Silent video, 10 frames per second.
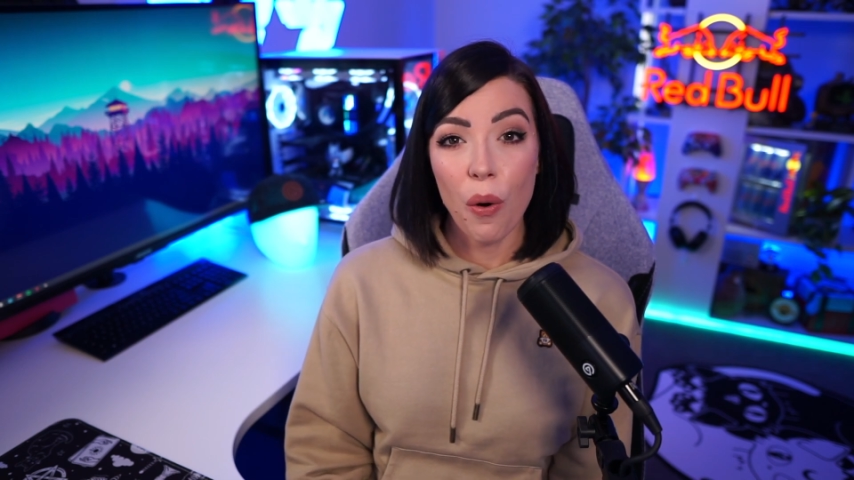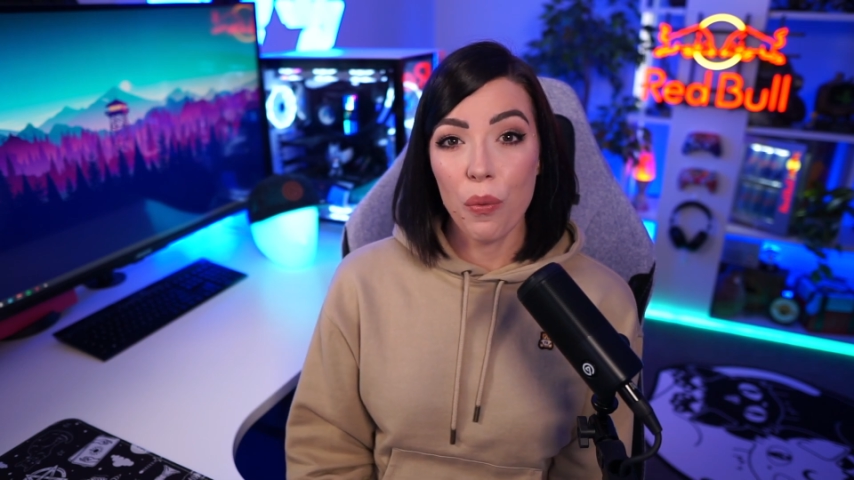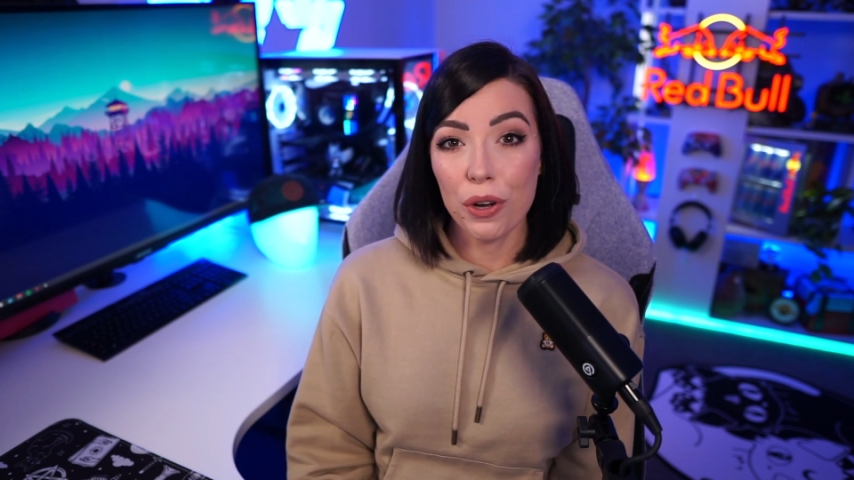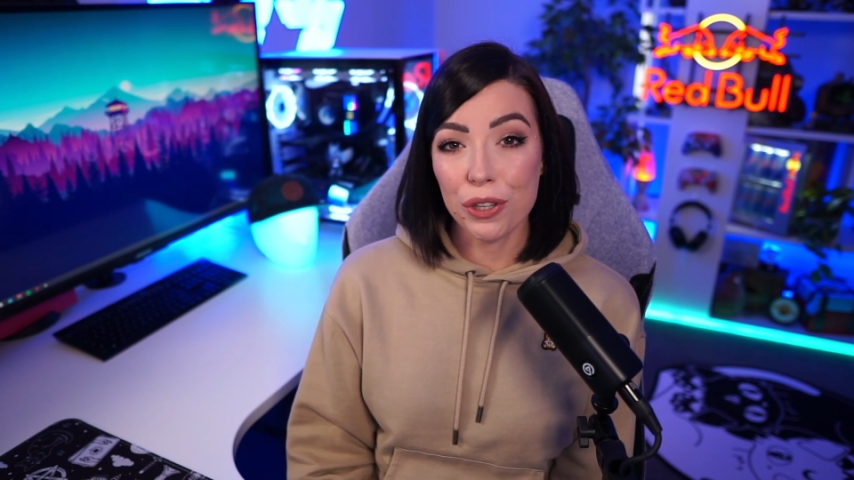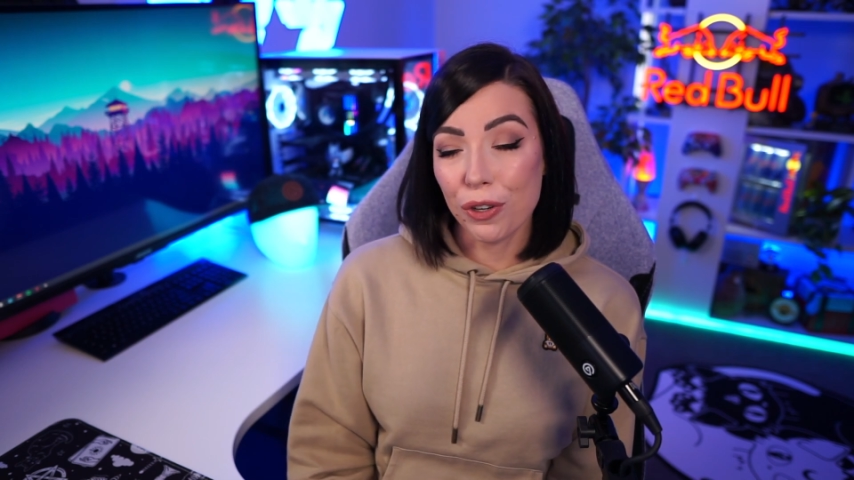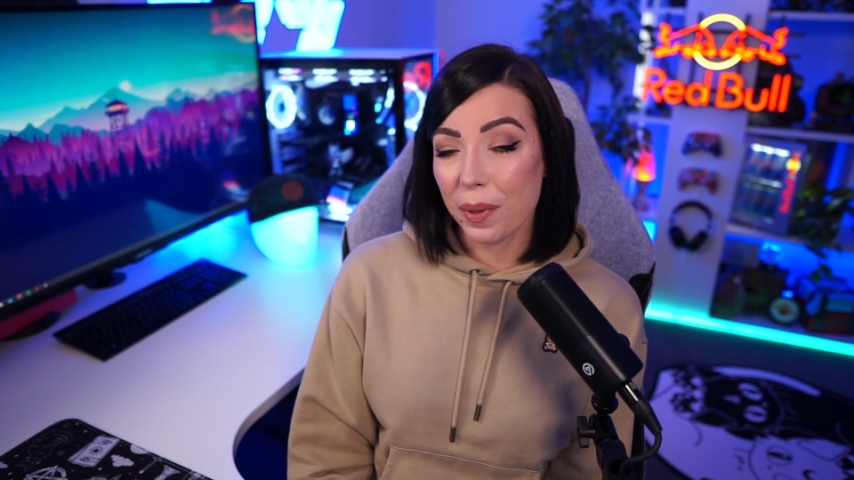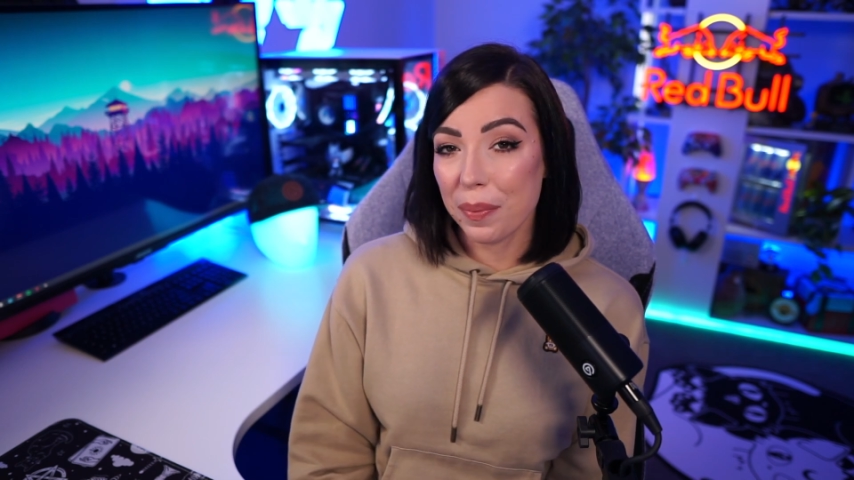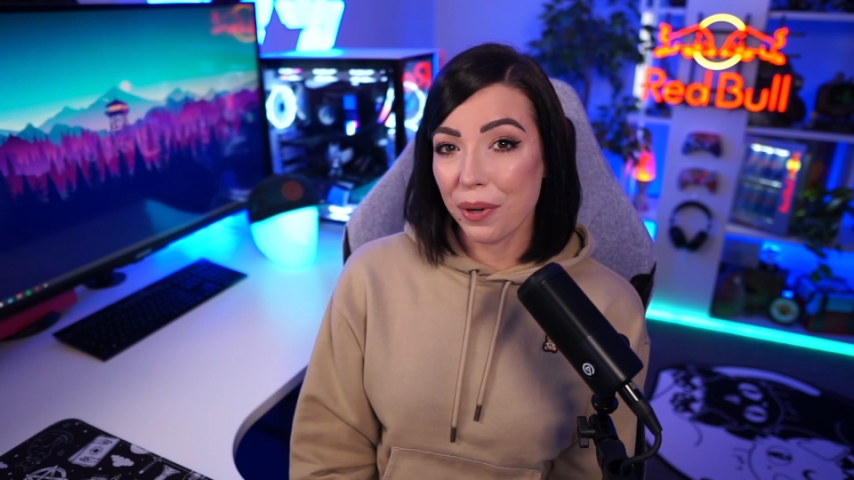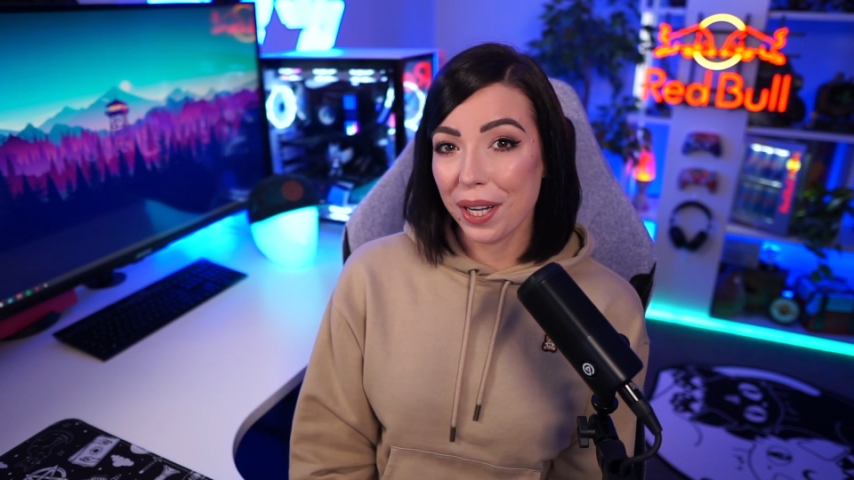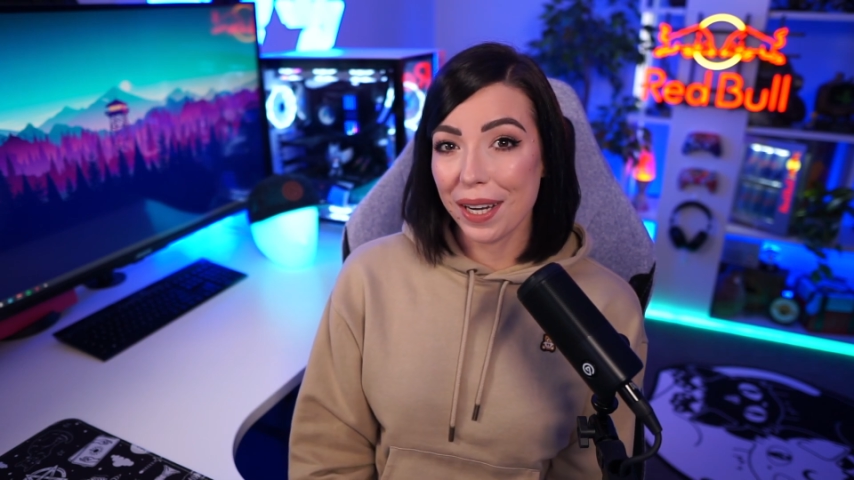what you'll be
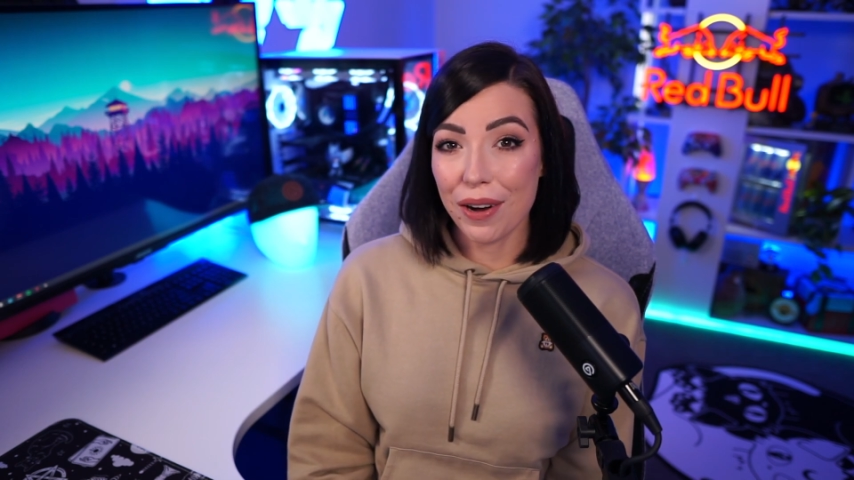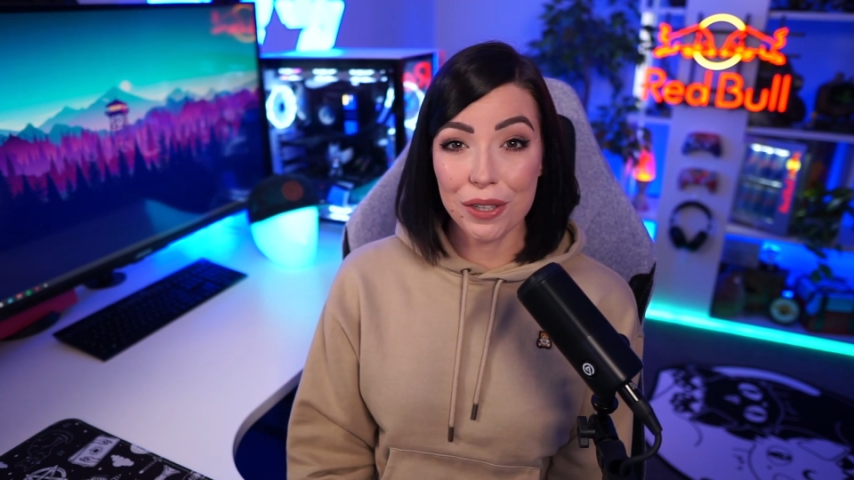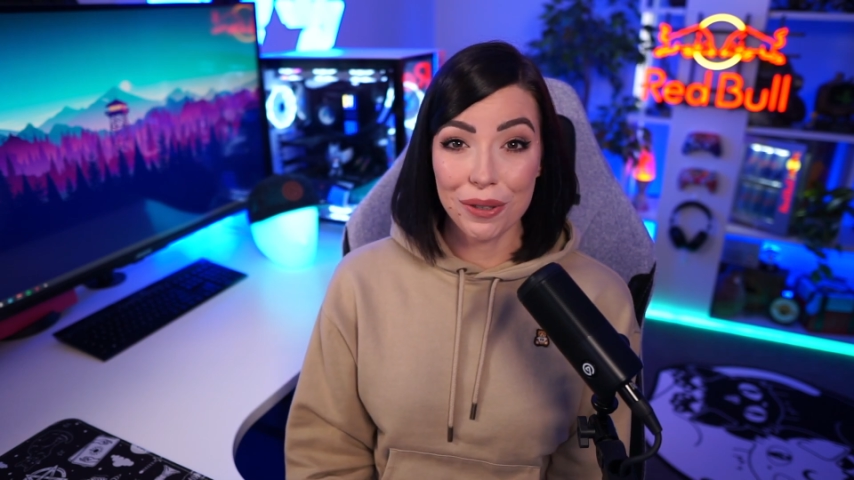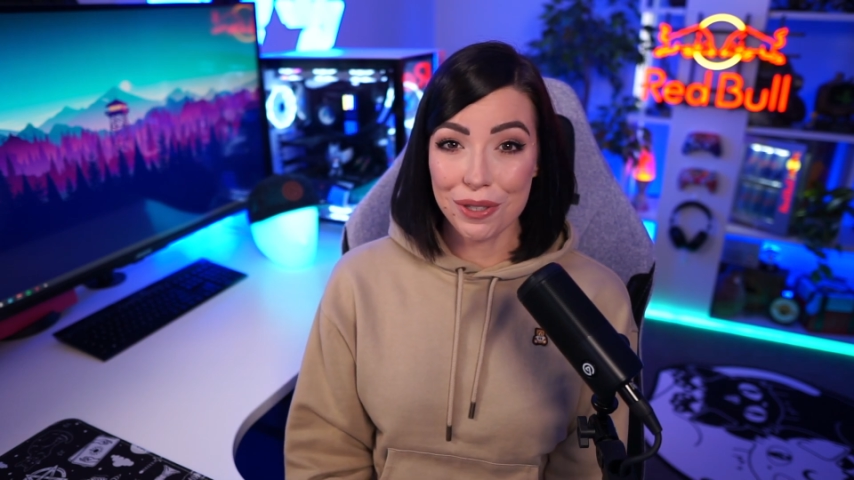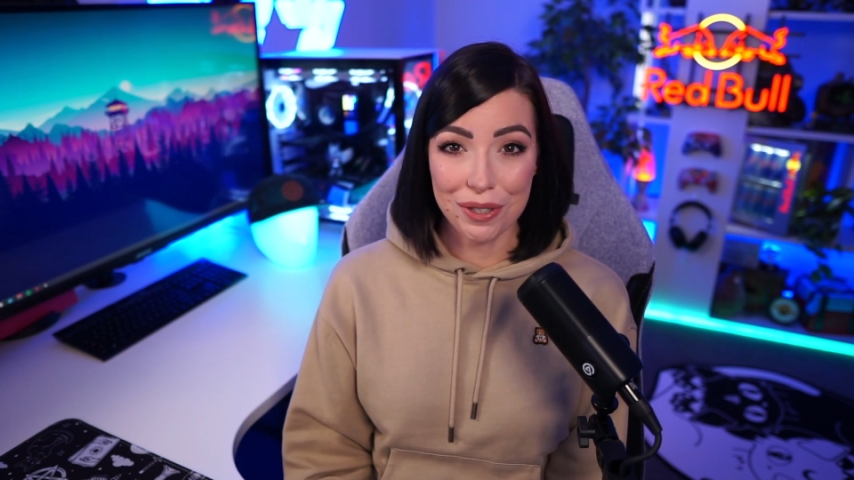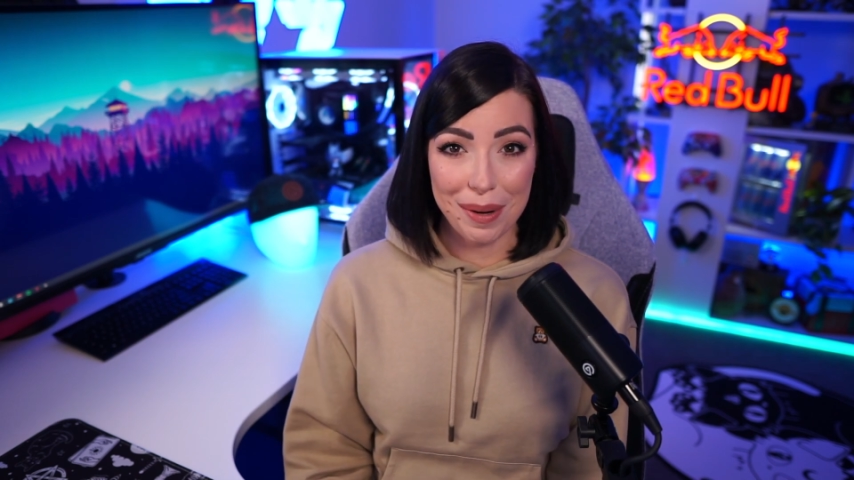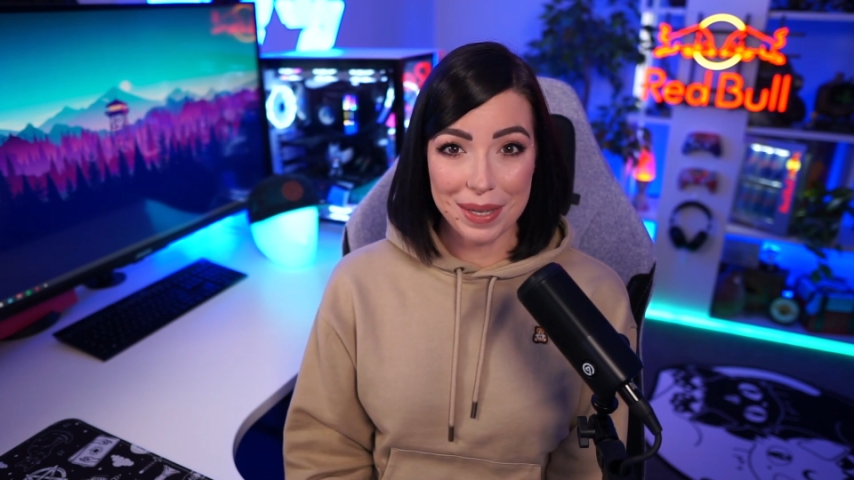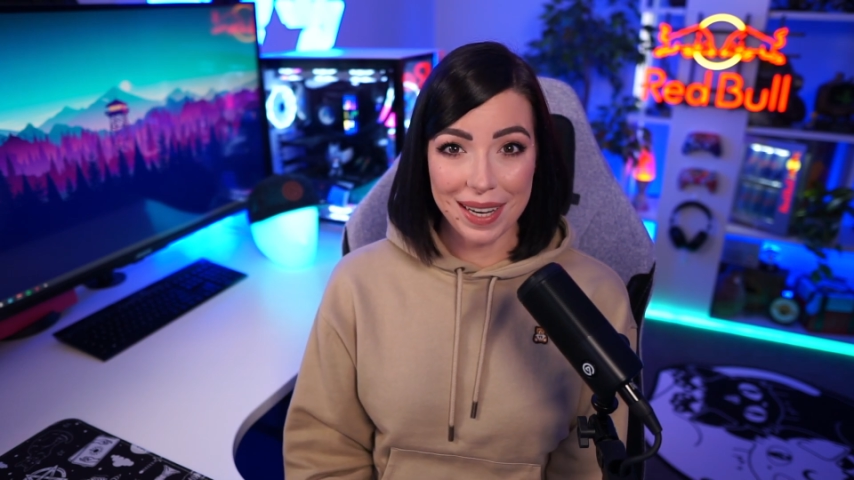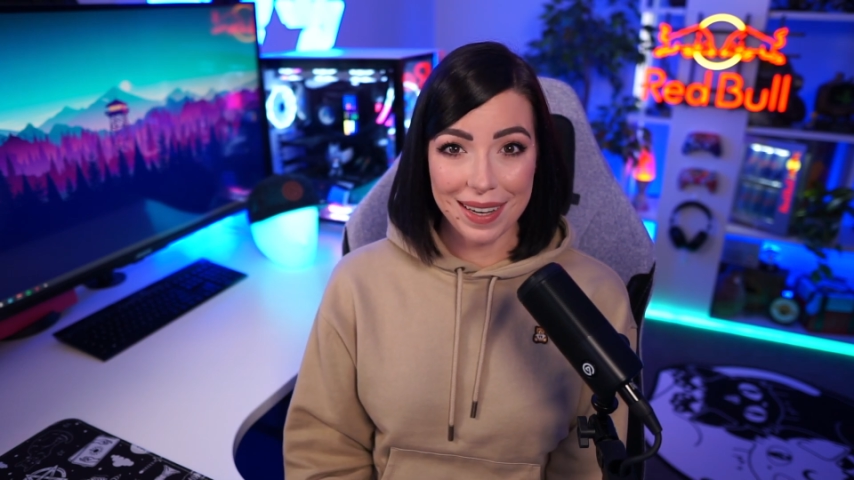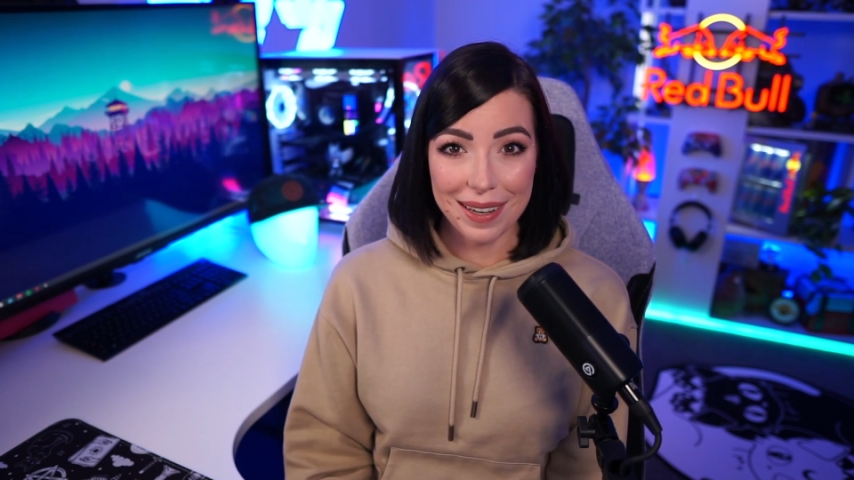putting on your Stream Deck.